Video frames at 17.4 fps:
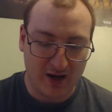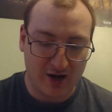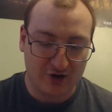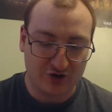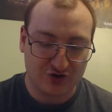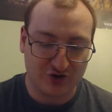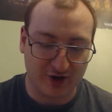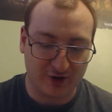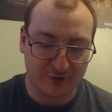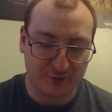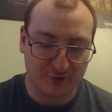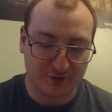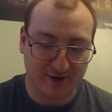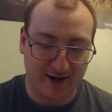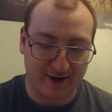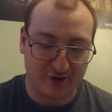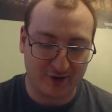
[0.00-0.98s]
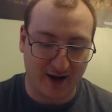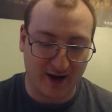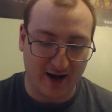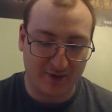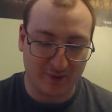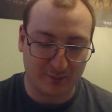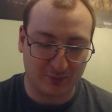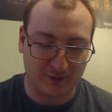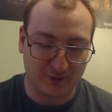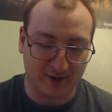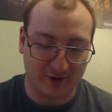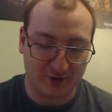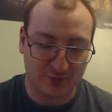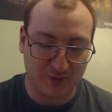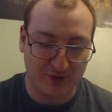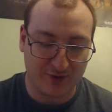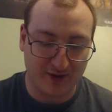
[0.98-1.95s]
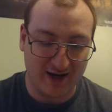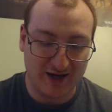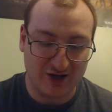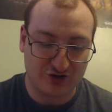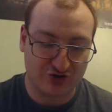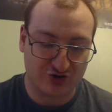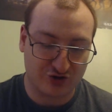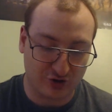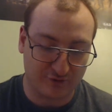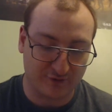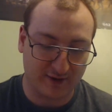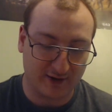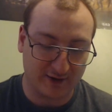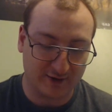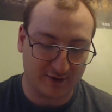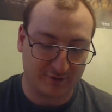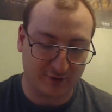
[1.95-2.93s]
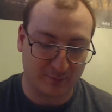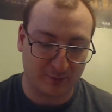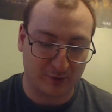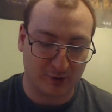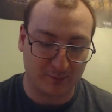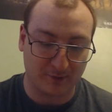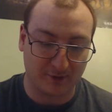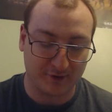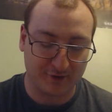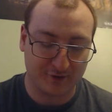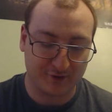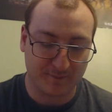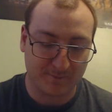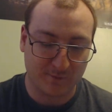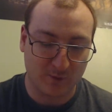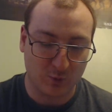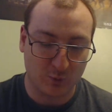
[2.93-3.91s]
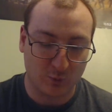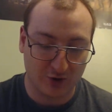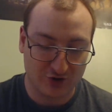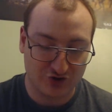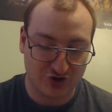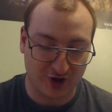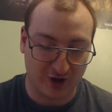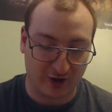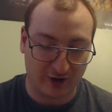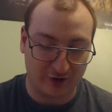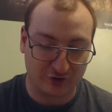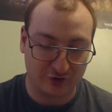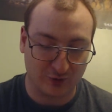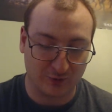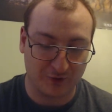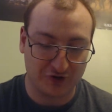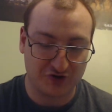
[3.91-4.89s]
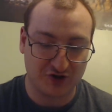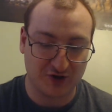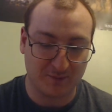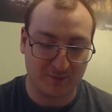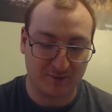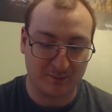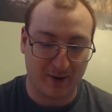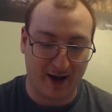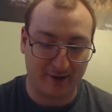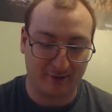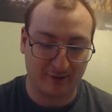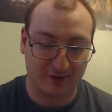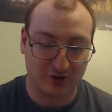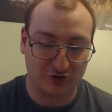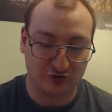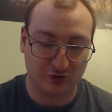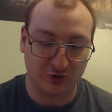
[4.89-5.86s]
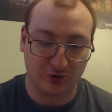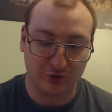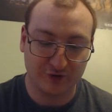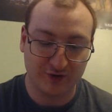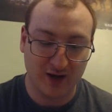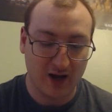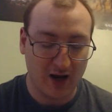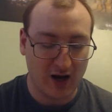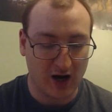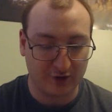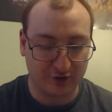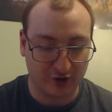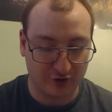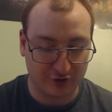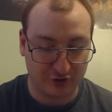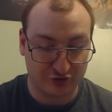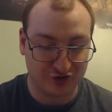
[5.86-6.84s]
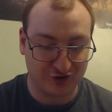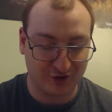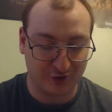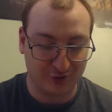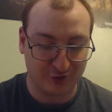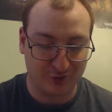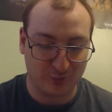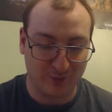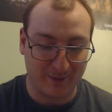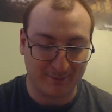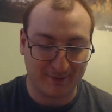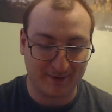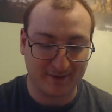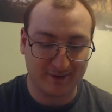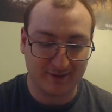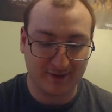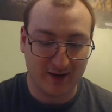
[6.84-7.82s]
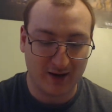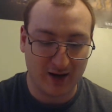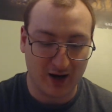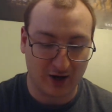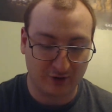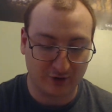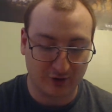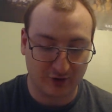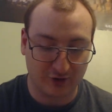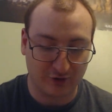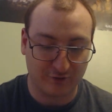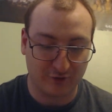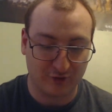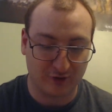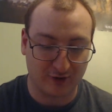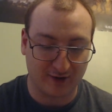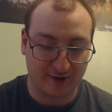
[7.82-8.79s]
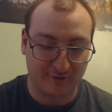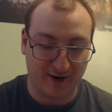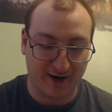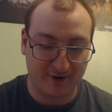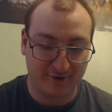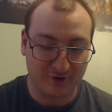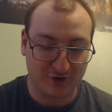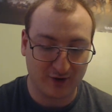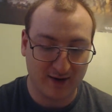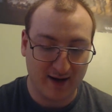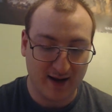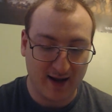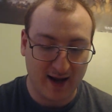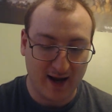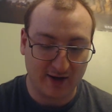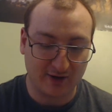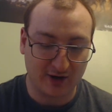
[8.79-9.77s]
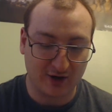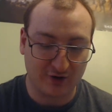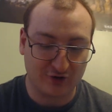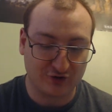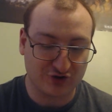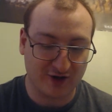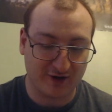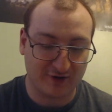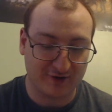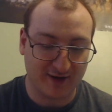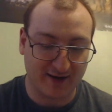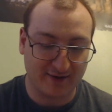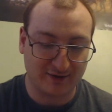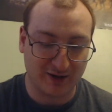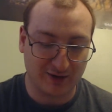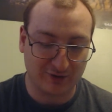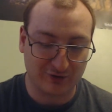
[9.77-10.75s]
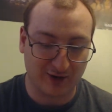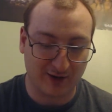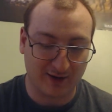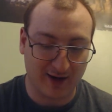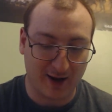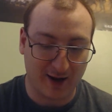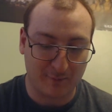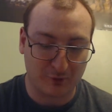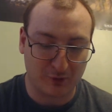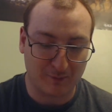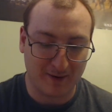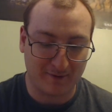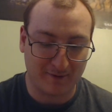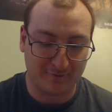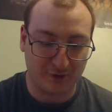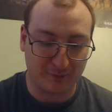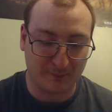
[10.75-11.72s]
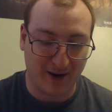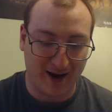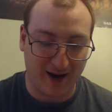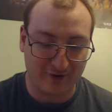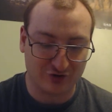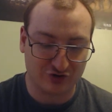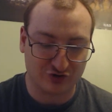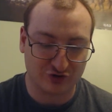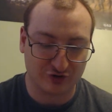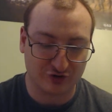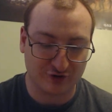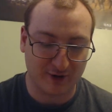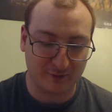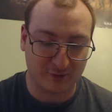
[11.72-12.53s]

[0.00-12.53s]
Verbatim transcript: Chairs were scattered on the bridge, with each serving a different purpose. One chair controlled the ship's pilot controls, another shields and weapons, another for an advisor, and other chairs had nothing and were meant for passengers that